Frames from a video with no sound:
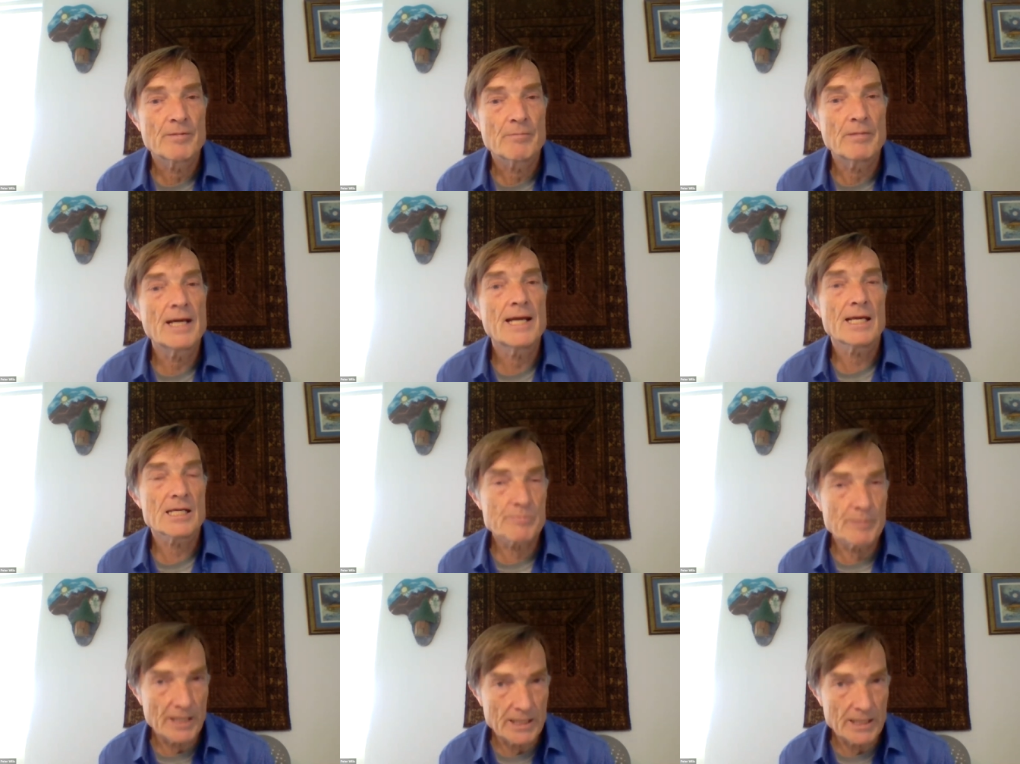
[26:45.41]
my
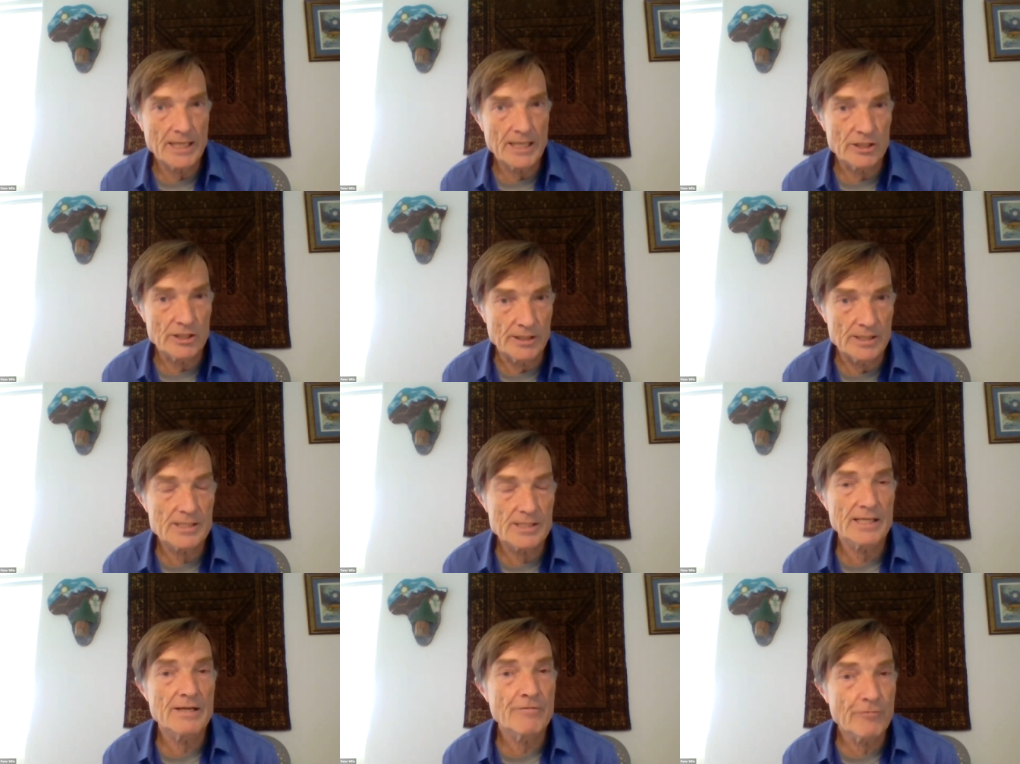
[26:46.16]
expectation
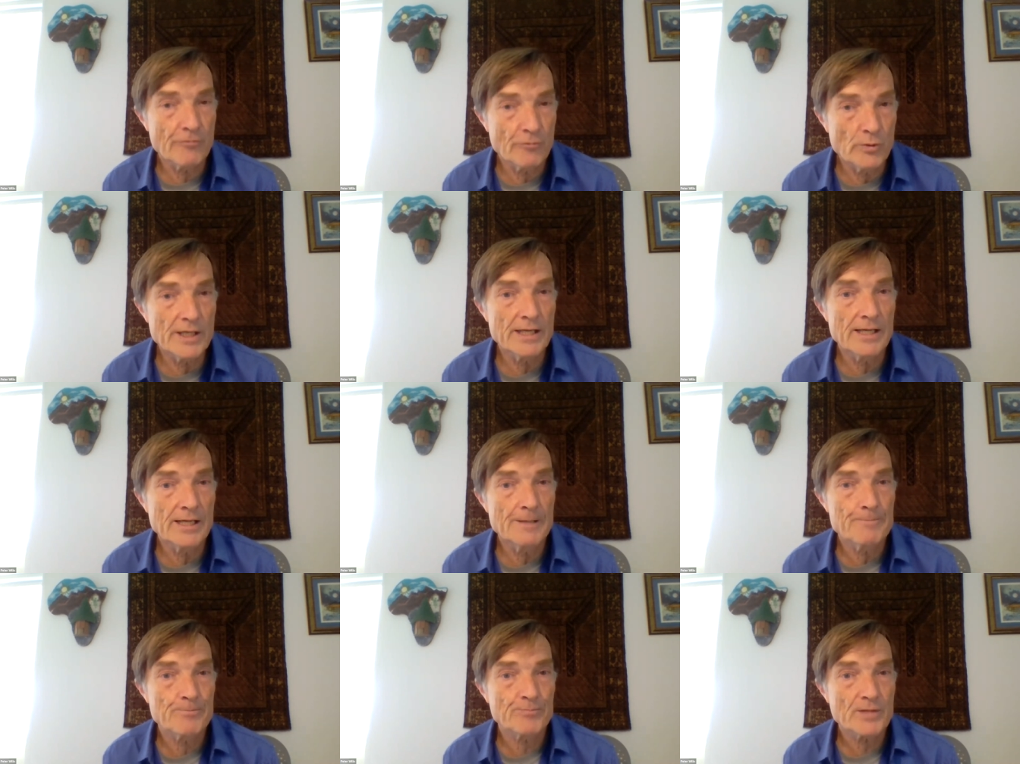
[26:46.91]
is if
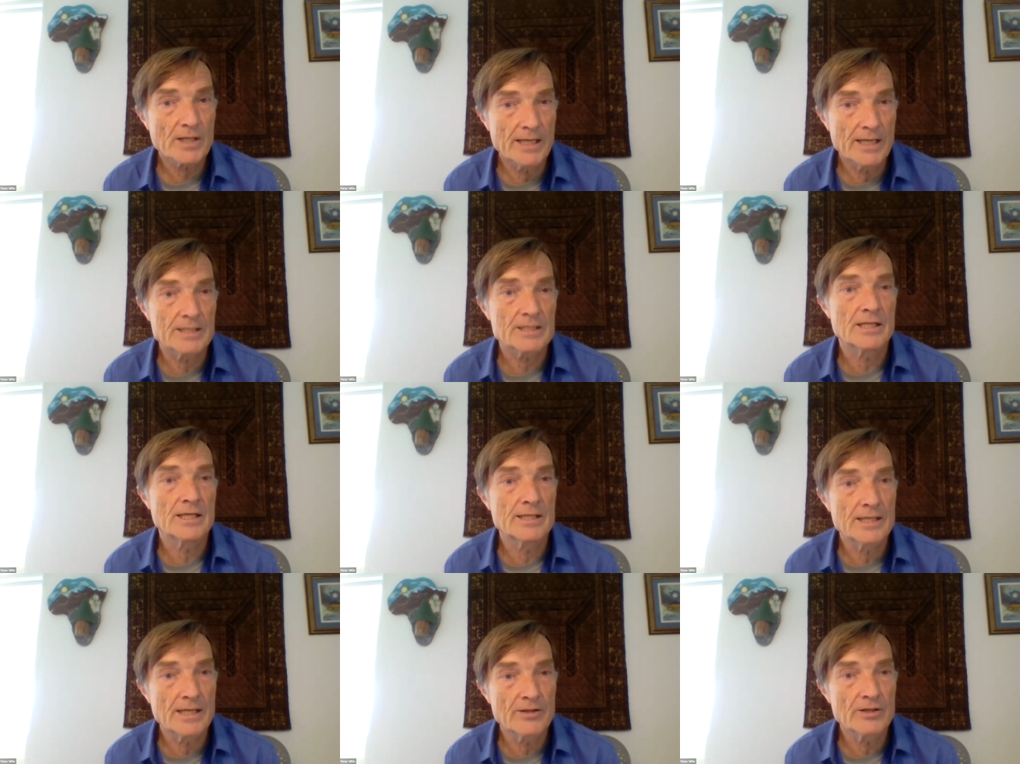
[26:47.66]
we hit
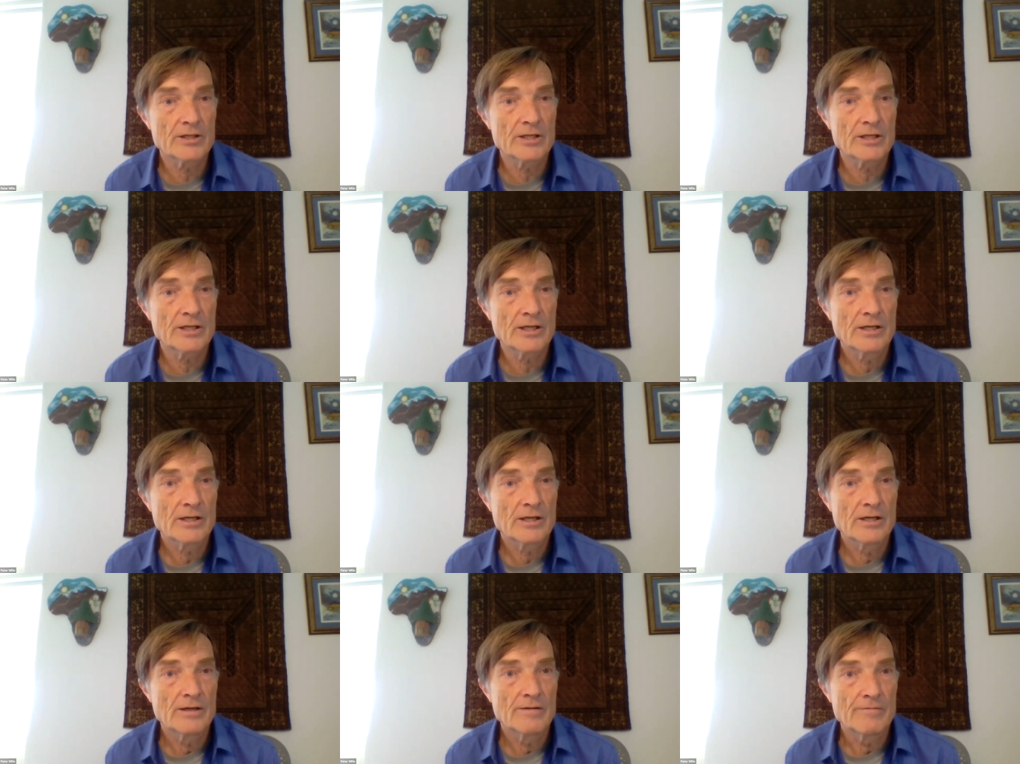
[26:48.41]
another
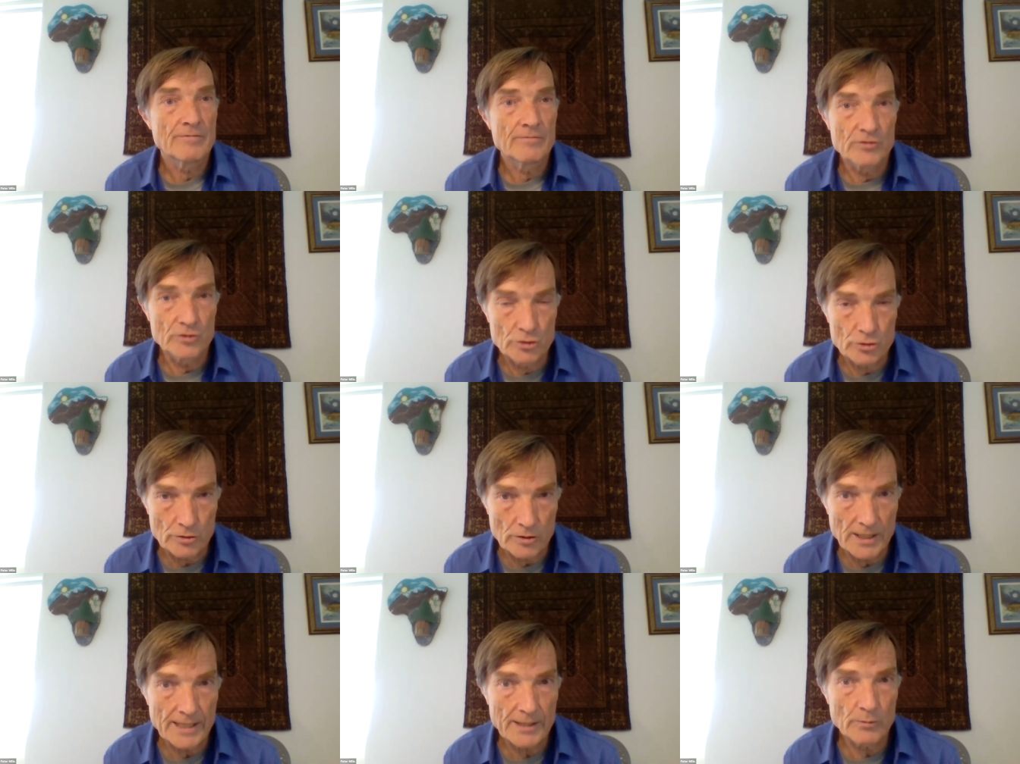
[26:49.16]

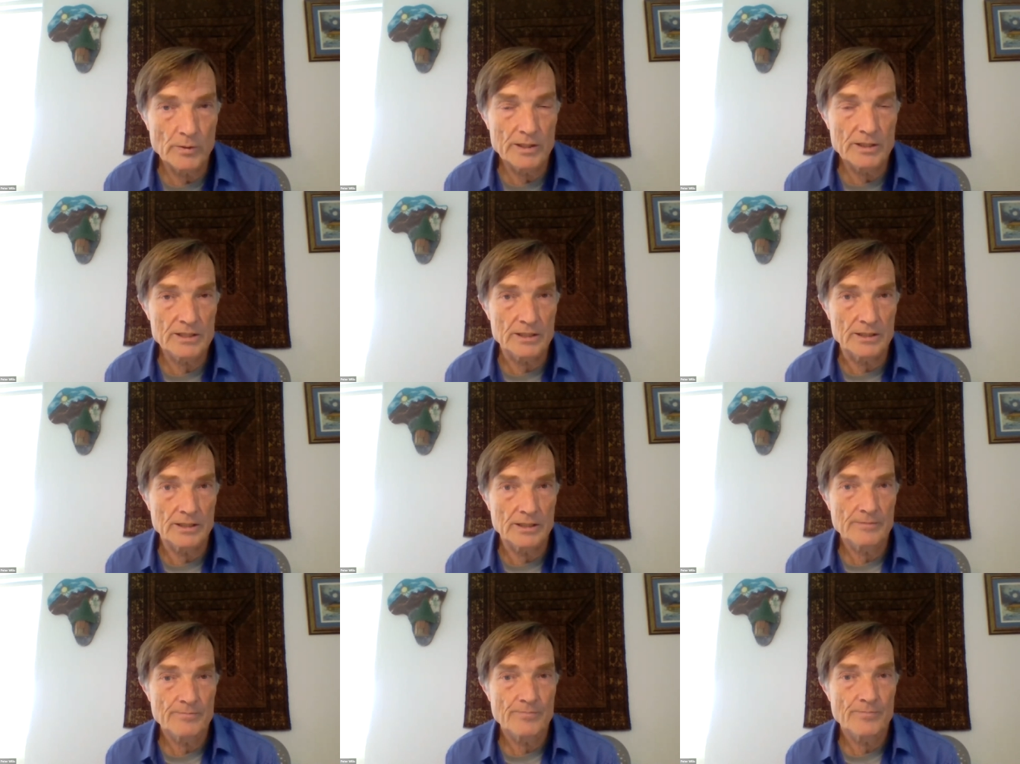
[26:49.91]
dry
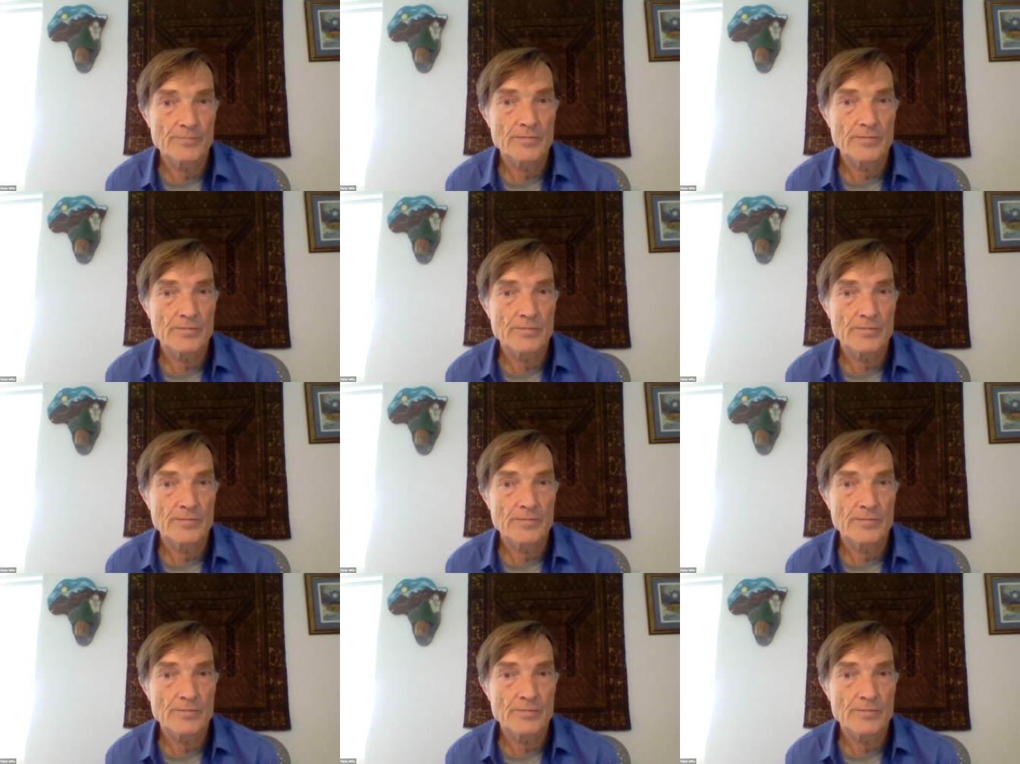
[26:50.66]
winter,